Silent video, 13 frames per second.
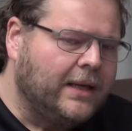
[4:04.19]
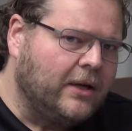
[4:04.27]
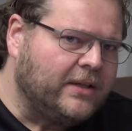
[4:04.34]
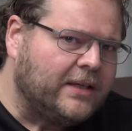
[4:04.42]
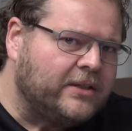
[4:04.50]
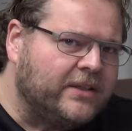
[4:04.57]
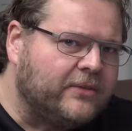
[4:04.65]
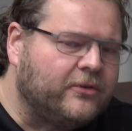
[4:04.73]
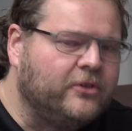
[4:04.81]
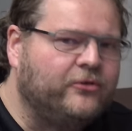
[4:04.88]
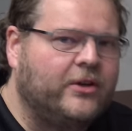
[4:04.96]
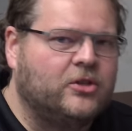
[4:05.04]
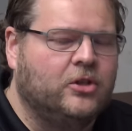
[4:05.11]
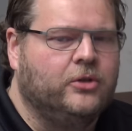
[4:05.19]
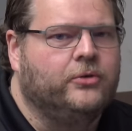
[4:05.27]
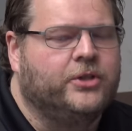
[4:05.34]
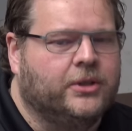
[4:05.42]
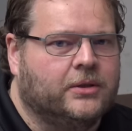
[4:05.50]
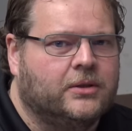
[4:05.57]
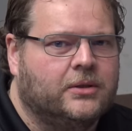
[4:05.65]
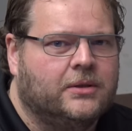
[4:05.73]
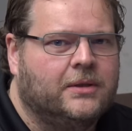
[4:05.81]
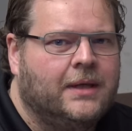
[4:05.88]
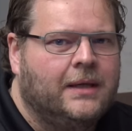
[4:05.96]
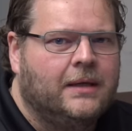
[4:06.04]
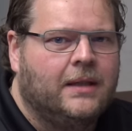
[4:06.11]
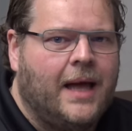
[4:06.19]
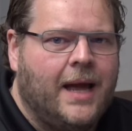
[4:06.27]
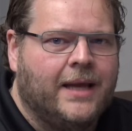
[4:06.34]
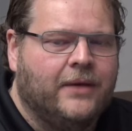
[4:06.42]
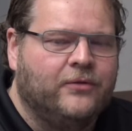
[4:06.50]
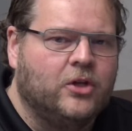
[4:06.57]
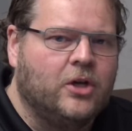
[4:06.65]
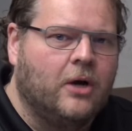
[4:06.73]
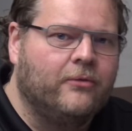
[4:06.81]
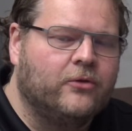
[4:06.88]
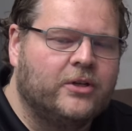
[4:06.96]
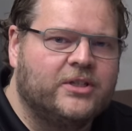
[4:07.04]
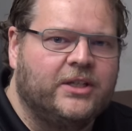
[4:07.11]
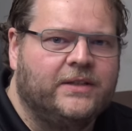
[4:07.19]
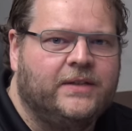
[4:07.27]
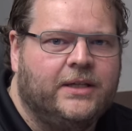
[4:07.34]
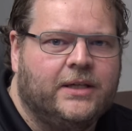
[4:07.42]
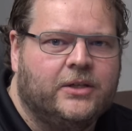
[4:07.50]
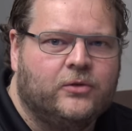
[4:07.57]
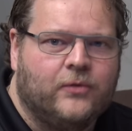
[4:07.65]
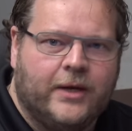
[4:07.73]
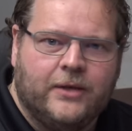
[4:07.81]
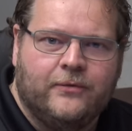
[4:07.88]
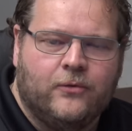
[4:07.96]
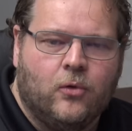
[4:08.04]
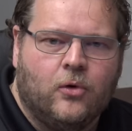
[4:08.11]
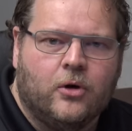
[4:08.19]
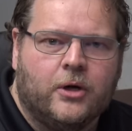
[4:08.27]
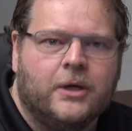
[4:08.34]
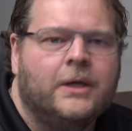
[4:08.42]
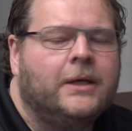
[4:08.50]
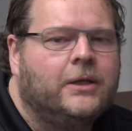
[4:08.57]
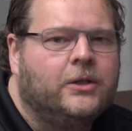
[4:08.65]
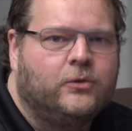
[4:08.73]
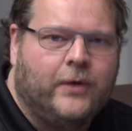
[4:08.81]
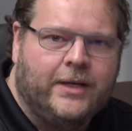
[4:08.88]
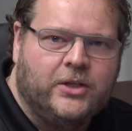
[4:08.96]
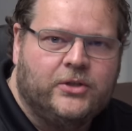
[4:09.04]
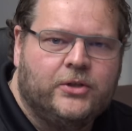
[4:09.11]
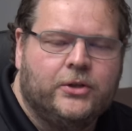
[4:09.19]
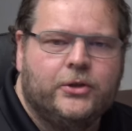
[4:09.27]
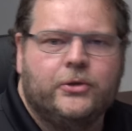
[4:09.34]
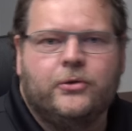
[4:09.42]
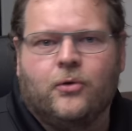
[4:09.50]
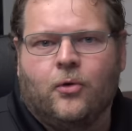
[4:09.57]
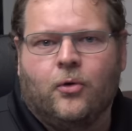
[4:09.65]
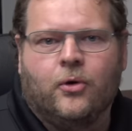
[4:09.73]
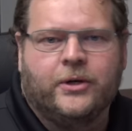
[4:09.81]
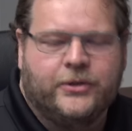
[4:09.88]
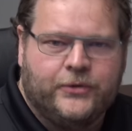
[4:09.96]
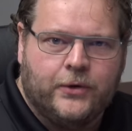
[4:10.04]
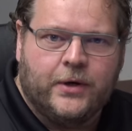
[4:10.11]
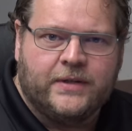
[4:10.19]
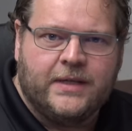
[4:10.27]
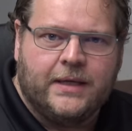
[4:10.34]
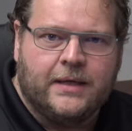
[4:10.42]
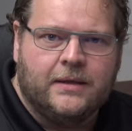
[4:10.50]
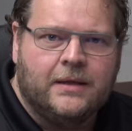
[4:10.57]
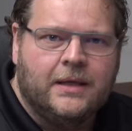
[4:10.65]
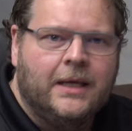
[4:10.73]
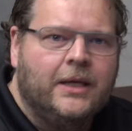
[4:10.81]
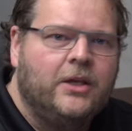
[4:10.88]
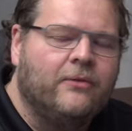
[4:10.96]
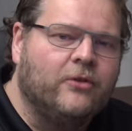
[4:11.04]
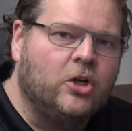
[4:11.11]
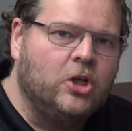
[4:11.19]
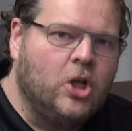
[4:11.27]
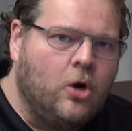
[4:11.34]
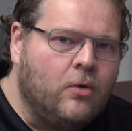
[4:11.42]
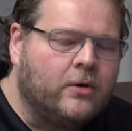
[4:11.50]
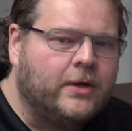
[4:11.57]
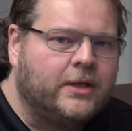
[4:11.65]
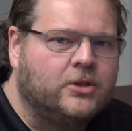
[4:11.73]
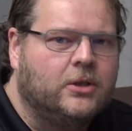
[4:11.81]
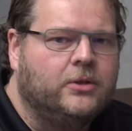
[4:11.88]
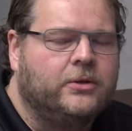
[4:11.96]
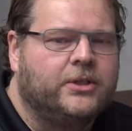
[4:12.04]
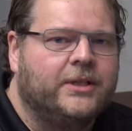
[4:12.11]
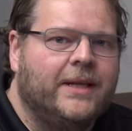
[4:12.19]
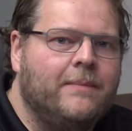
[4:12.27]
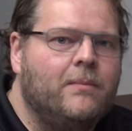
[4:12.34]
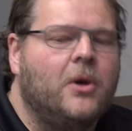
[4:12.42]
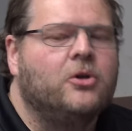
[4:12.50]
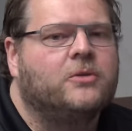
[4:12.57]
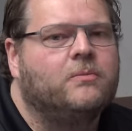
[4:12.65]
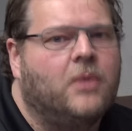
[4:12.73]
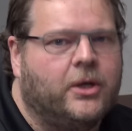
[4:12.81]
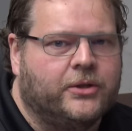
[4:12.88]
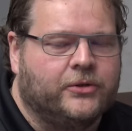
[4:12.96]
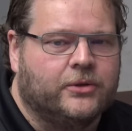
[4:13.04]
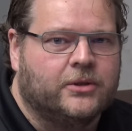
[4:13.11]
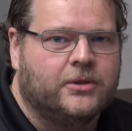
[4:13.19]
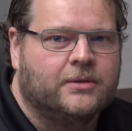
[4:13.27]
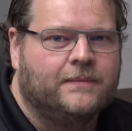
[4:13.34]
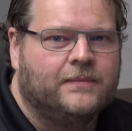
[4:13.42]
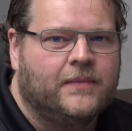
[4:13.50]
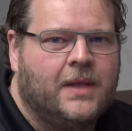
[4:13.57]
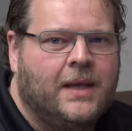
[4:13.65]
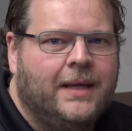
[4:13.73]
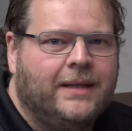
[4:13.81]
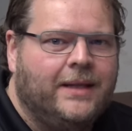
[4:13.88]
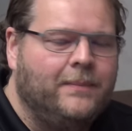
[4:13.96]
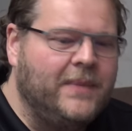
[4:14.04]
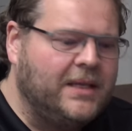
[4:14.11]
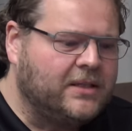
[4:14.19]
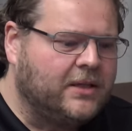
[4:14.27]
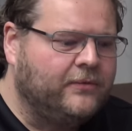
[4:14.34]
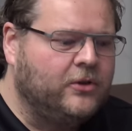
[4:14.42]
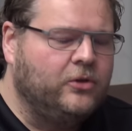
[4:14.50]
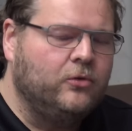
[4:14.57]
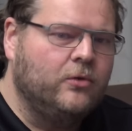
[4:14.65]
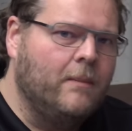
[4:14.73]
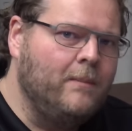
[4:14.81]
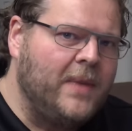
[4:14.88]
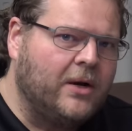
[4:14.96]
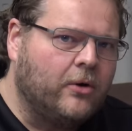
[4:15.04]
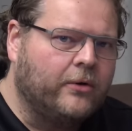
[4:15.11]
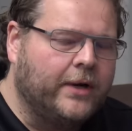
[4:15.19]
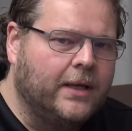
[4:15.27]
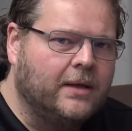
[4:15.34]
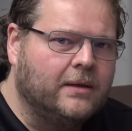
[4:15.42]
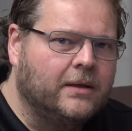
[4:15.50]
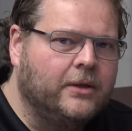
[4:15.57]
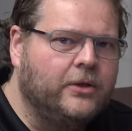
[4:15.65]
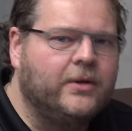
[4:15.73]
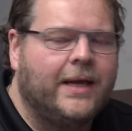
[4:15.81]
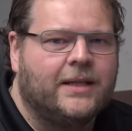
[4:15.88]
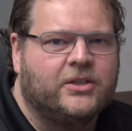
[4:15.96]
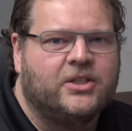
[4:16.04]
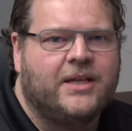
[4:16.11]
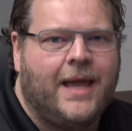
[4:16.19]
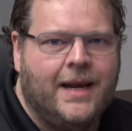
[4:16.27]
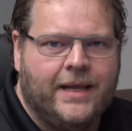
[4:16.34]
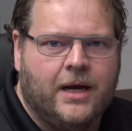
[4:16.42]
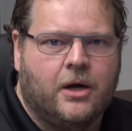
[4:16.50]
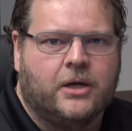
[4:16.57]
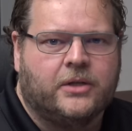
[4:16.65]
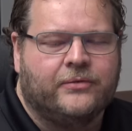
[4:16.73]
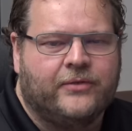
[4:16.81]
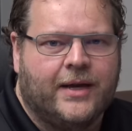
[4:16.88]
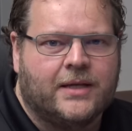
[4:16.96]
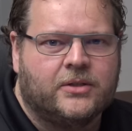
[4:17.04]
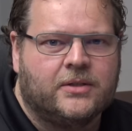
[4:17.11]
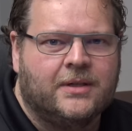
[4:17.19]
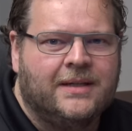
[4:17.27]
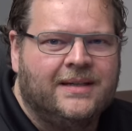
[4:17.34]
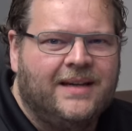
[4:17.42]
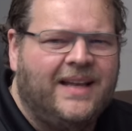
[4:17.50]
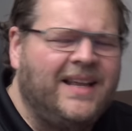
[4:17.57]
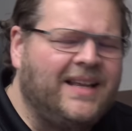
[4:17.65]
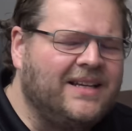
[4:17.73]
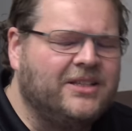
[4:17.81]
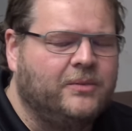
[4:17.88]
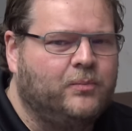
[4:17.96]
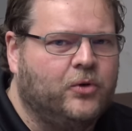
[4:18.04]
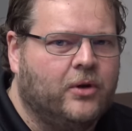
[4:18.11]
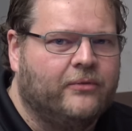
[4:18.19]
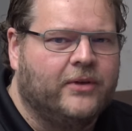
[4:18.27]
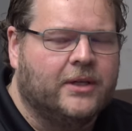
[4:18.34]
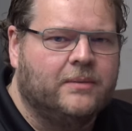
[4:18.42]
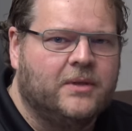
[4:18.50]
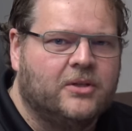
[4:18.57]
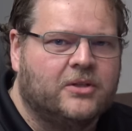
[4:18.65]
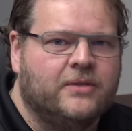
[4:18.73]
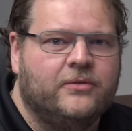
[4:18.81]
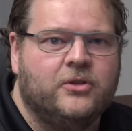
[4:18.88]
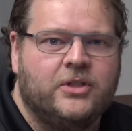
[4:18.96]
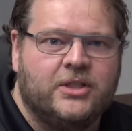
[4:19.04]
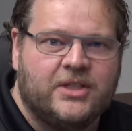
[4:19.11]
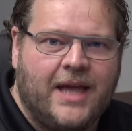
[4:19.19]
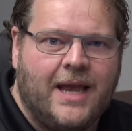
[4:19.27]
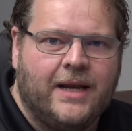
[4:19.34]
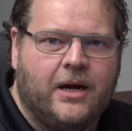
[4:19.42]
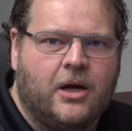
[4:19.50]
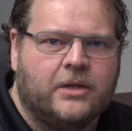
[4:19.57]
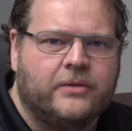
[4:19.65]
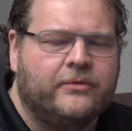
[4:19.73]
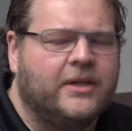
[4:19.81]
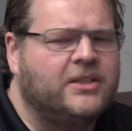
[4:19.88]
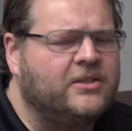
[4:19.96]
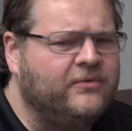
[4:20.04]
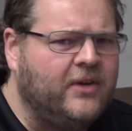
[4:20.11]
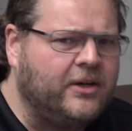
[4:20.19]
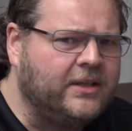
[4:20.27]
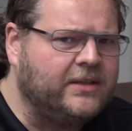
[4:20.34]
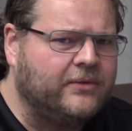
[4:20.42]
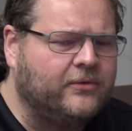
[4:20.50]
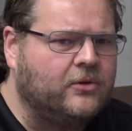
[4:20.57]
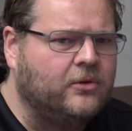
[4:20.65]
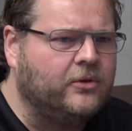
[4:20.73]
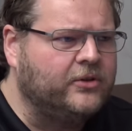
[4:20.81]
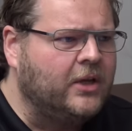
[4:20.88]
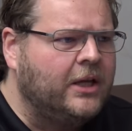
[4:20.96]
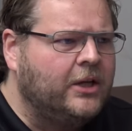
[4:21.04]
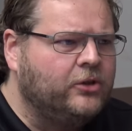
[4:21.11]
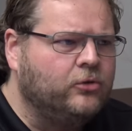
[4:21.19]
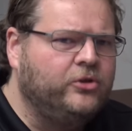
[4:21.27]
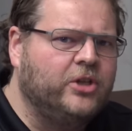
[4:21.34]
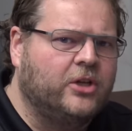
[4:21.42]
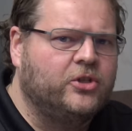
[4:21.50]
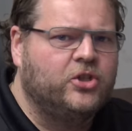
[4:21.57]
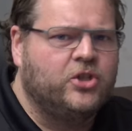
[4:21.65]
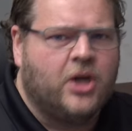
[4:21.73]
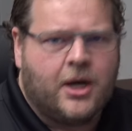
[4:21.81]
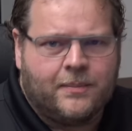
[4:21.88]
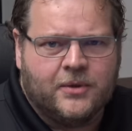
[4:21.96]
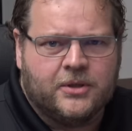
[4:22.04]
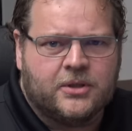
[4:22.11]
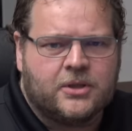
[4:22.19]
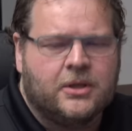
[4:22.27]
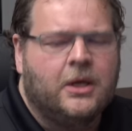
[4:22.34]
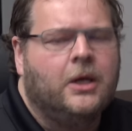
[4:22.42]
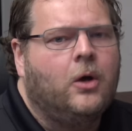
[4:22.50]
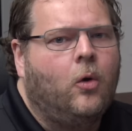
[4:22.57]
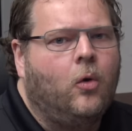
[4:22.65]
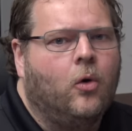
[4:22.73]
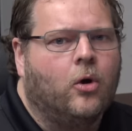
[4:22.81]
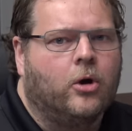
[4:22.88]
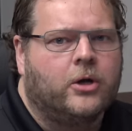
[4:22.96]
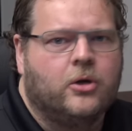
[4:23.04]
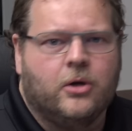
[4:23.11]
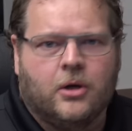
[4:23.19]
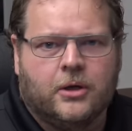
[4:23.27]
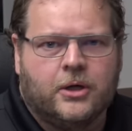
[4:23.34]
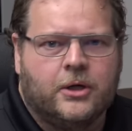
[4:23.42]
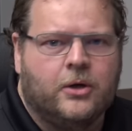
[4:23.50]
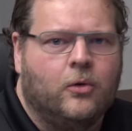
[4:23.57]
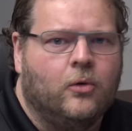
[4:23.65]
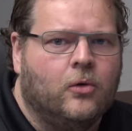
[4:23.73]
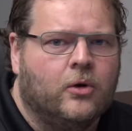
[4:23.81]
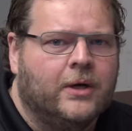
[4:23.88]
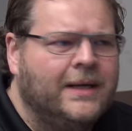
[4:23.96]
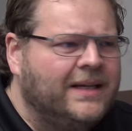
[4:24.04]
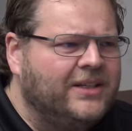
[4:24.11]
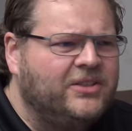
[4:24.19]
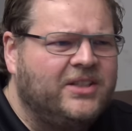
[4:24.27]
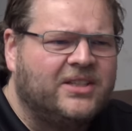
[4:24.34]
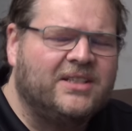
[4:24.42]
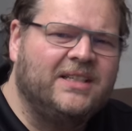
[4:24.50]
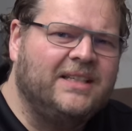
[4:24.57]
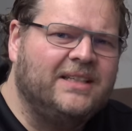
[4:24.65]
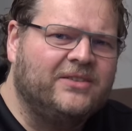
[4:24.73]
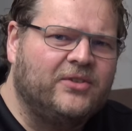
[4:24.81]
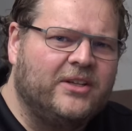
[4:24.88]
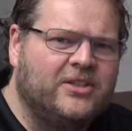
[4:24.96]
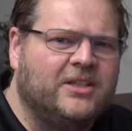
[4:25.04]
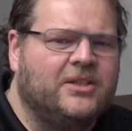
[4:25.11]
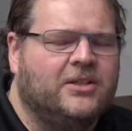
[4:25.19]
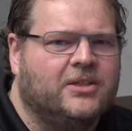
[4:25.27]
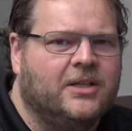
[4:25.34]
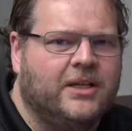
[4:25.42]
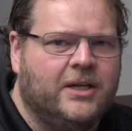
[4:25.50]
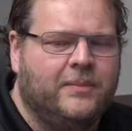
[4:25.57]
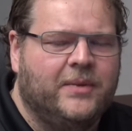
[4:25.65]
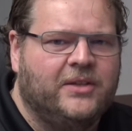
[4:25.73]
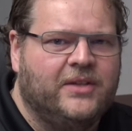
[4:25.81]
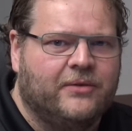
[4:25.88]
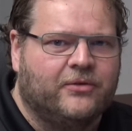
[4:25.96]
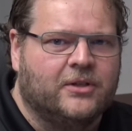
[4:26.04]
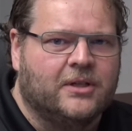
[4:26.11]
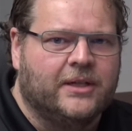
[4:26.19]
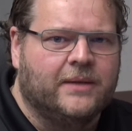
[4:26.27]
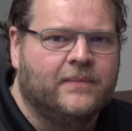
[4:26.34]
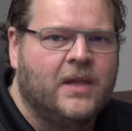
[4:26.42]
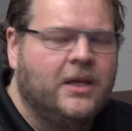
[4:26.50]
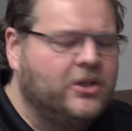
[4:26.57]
Now, there are different resolutions. Like if you go for a Cintiq twenty-four, twenty-two or the thirteen, you have a lower resolution than most monitors. That means if you do a mirroring, you get scaling artifacts. And that isn't perfect, because if you see scaling artifacts, it's very difficult to judge sharpness or color, or you just see the transitions a little bit differently.